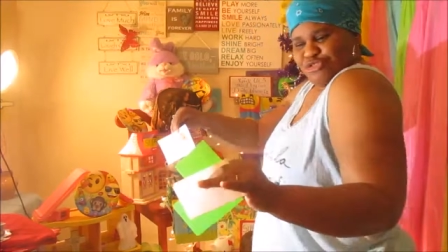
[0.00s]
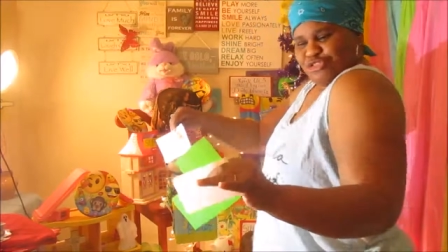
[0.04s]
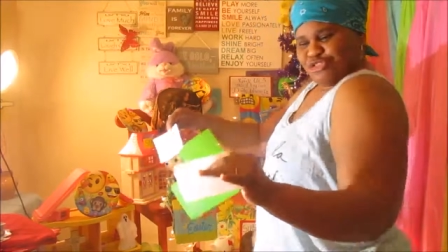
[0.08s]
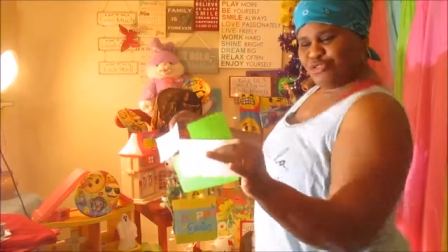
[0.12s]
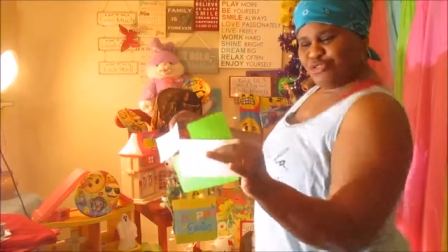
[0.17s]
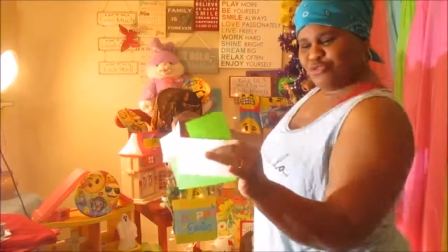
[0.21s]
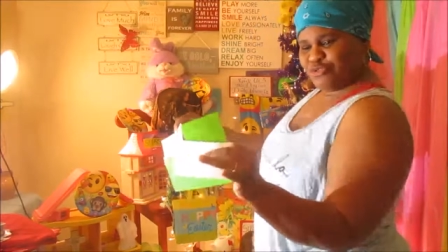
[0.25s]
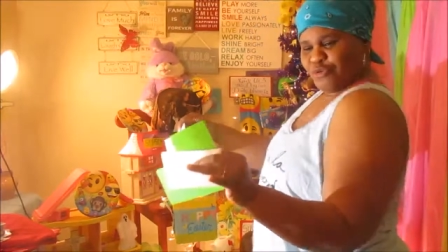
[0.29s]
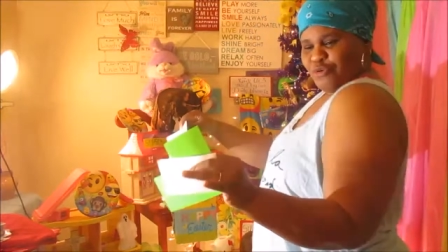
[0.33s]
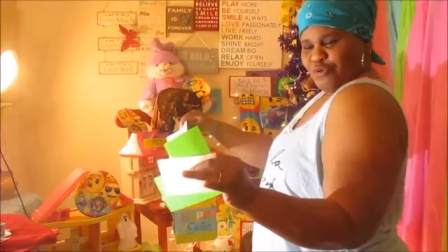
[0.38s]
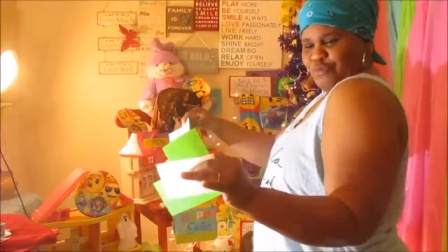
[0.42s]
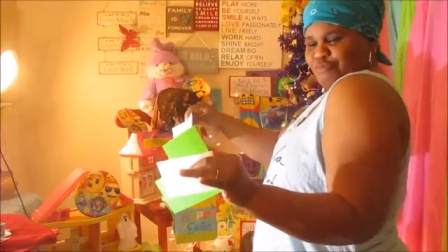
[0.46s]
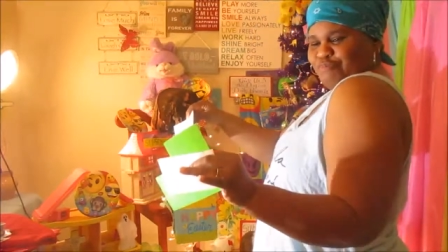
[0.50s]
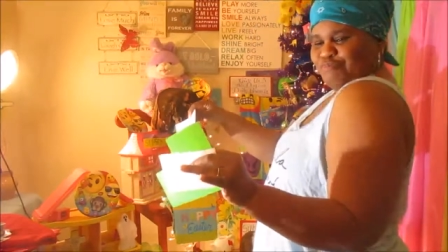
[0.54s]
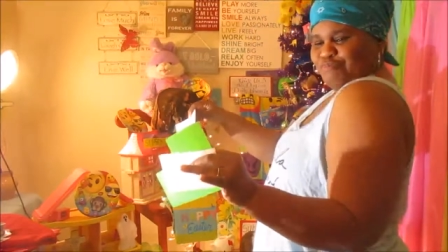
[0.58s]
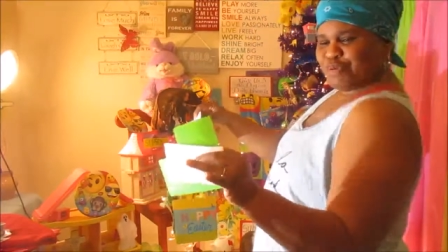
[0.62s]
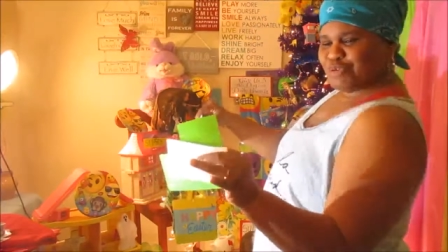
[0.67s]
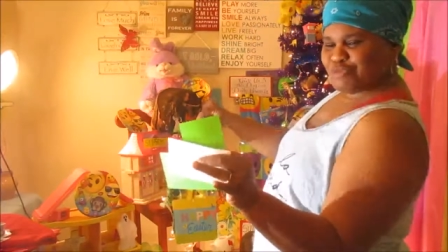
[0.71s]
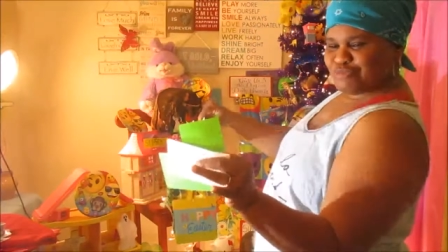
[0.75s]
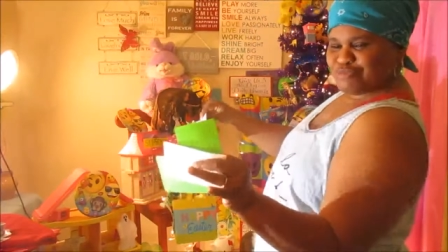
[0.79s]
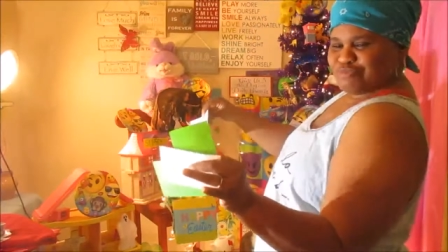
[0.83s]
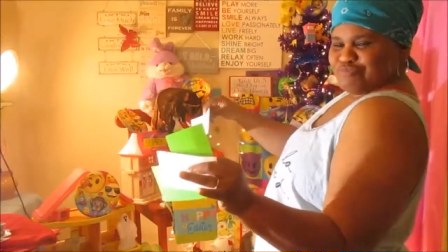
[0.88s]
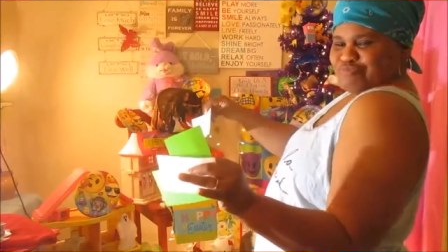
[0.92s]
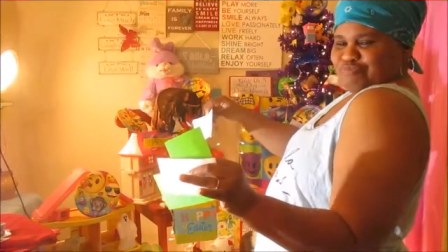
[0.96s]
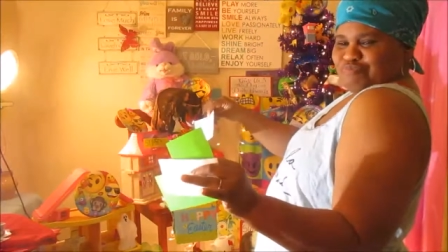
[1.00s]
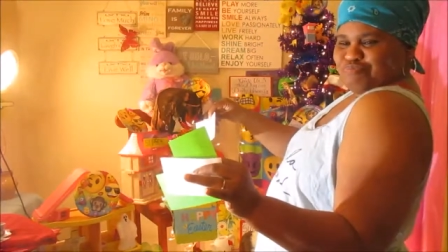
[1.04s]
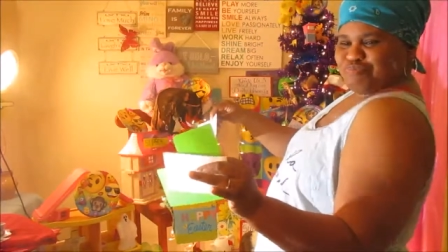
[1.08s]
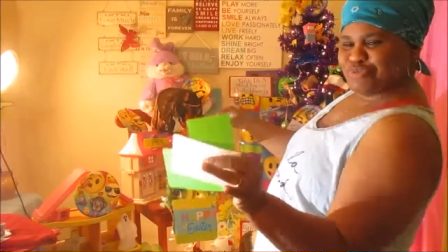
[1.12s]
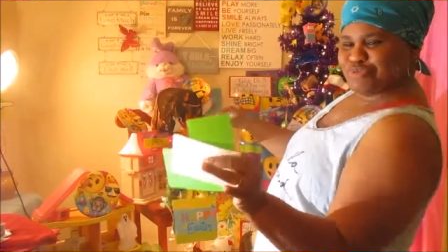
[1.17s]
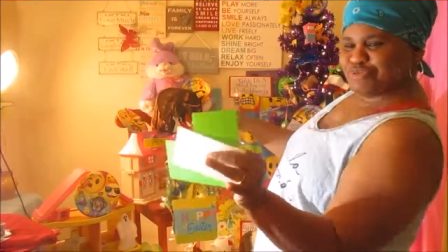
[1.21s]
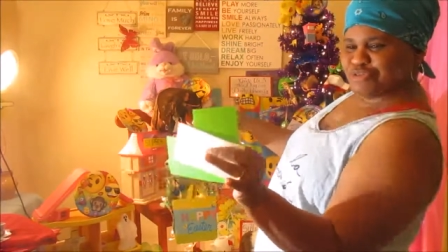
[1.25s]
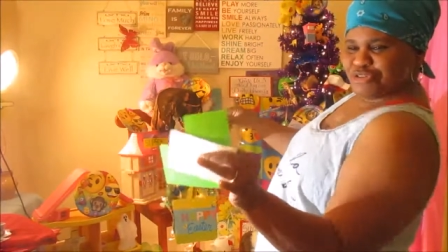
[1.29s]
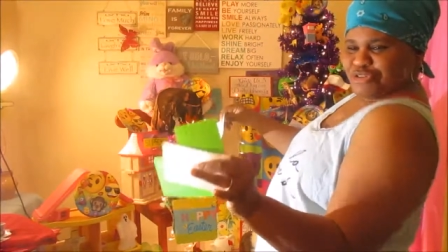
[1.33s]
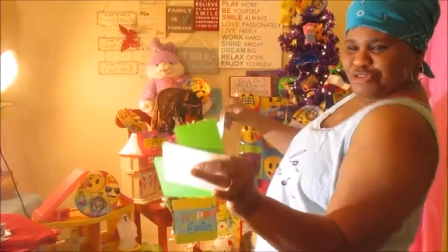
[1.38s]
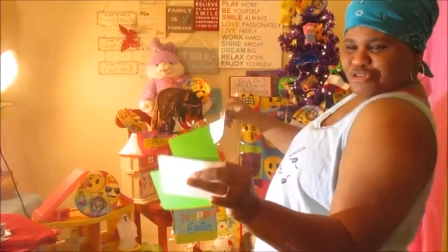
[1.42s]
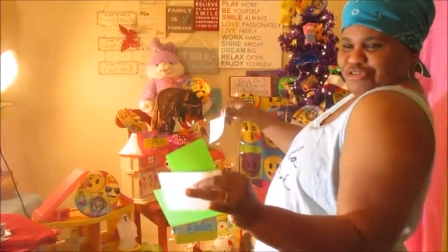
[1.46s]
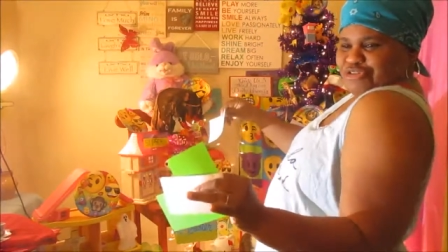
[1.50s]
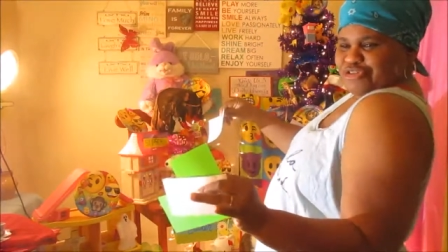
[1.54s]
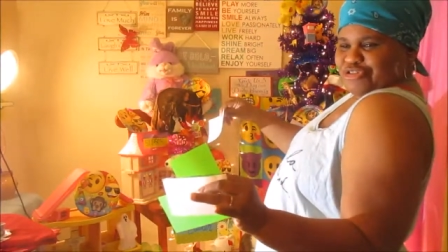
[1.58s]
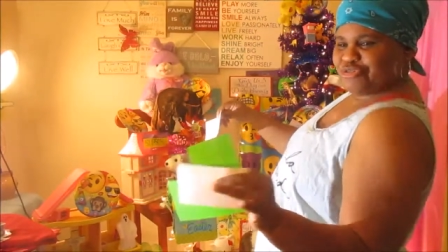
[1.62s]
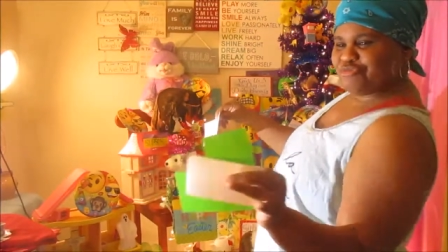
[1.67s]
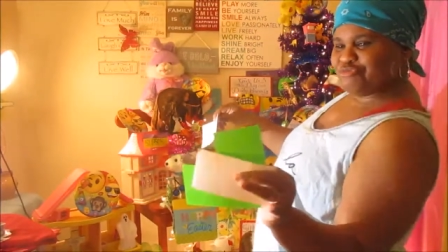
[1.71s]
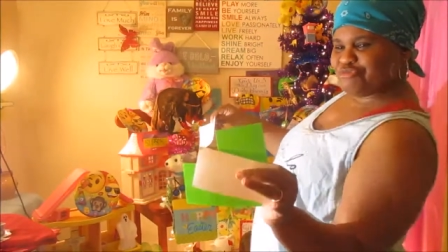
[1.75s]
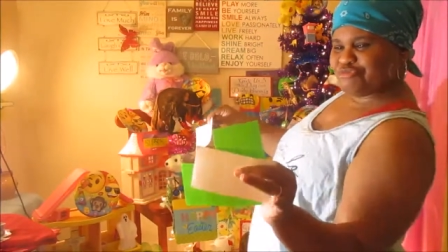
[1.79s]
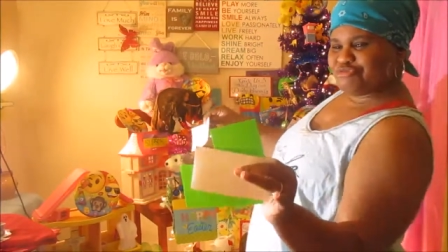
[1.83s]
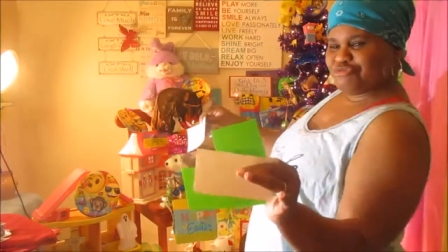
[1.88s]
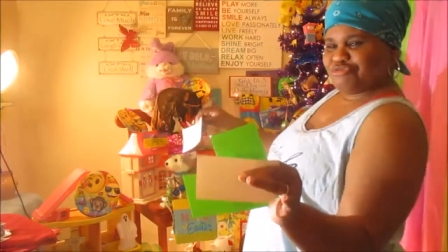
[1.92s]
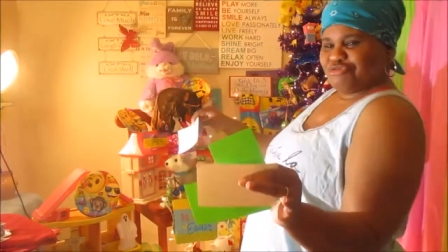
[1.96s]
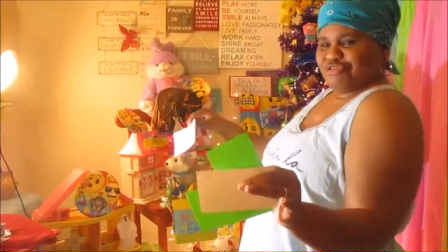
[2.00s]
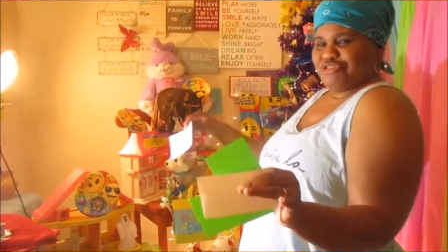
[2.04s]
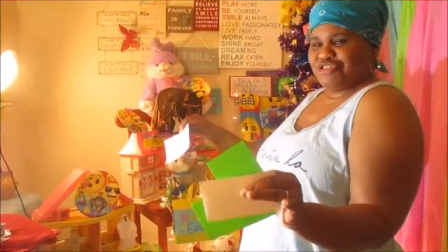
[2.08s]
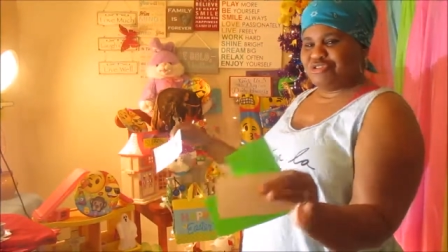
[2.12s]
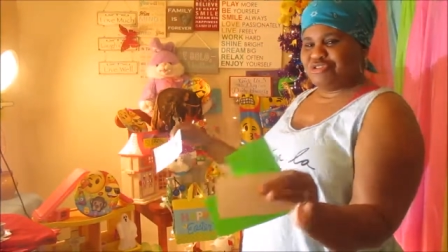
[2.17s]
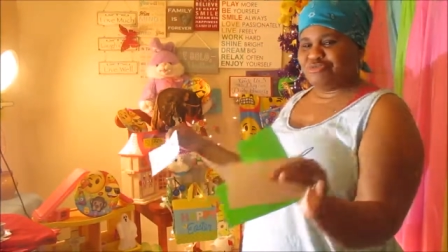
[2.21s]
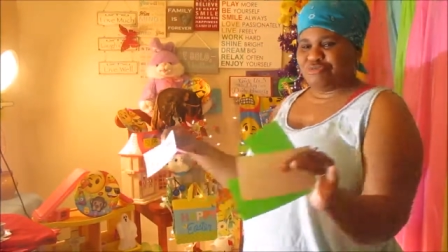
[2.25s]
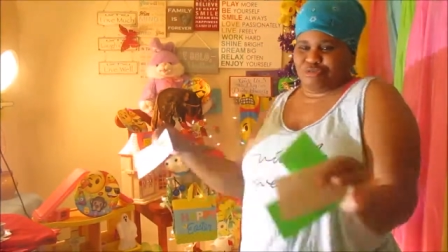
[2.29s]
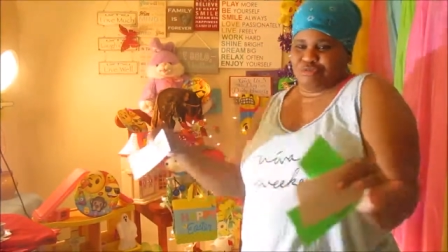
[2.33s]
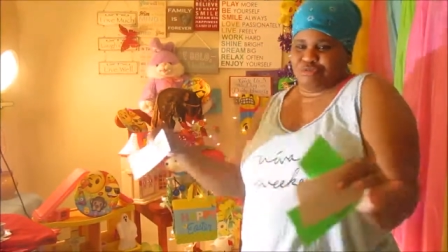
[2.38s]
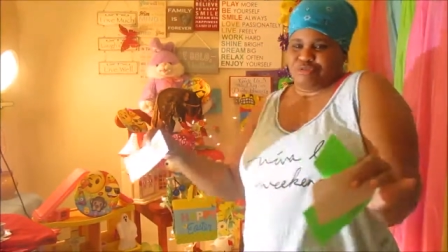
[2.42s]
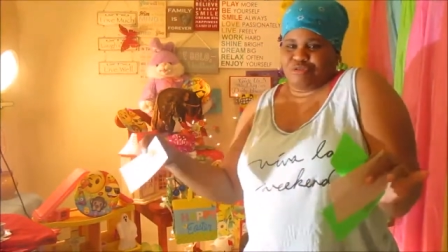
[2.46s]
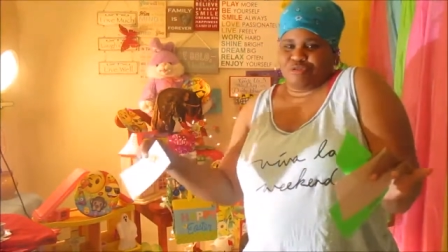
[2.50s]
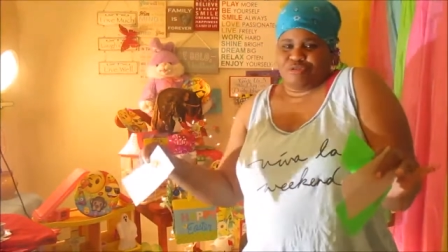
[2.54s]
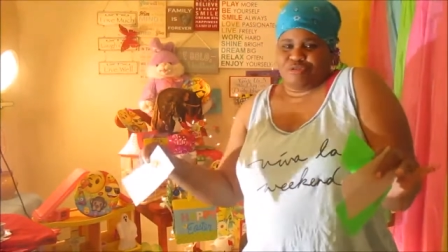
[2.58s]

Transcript: you, boo, boo, do you.